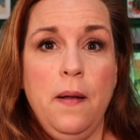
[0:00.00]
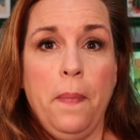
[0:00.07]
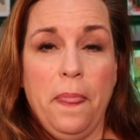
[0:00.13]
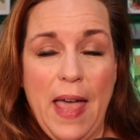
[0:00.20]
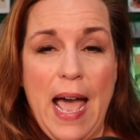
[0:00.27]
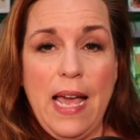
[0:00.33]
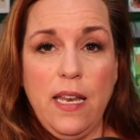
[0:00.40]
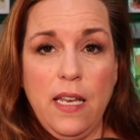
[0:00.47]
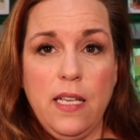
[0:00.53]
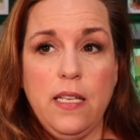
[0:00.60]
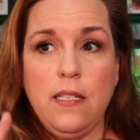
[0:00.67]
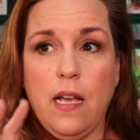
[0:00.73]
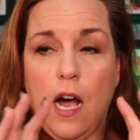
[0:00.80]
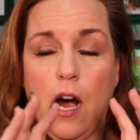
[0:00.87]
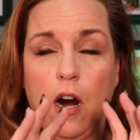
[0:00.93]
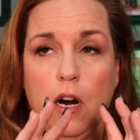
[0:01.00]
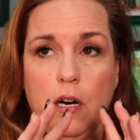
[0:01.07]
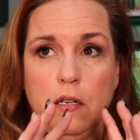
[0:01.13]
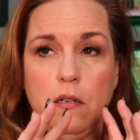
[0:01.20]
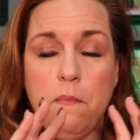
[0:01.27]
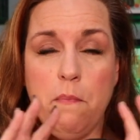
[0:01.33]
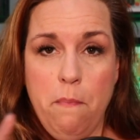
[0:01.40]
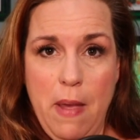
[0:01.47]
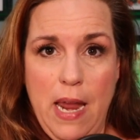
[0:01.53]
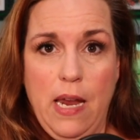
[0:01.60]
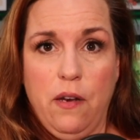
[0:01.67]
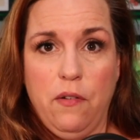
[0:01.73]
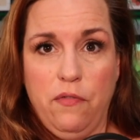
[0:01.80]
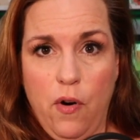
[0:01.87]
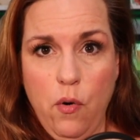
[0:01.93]
That is our
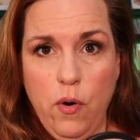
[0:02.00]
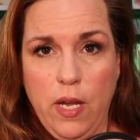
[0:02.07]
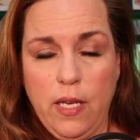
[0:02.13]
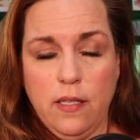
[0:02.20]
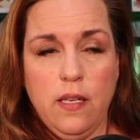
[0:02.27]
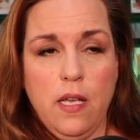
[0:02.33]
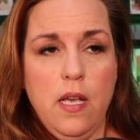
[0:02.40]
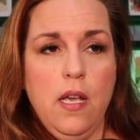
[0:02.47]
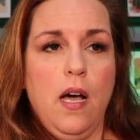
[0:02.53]
main focus.